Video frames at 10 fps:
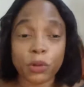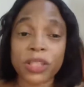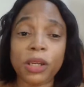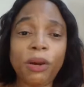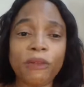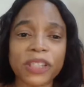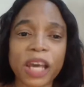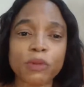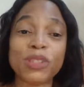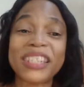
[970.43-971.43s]
Because a lot of
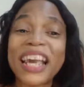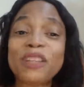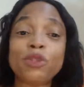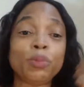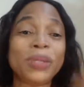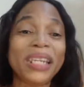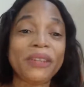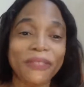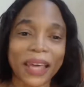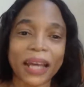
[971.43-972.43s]
times we tend to
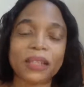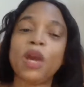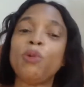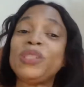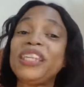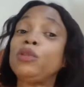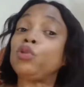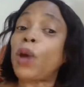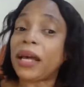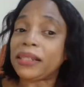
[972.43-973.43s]
believe that, we
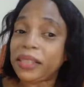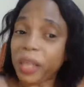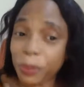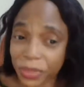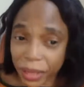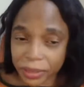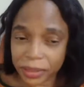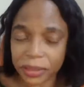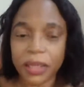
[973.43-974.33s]
tend to accept that.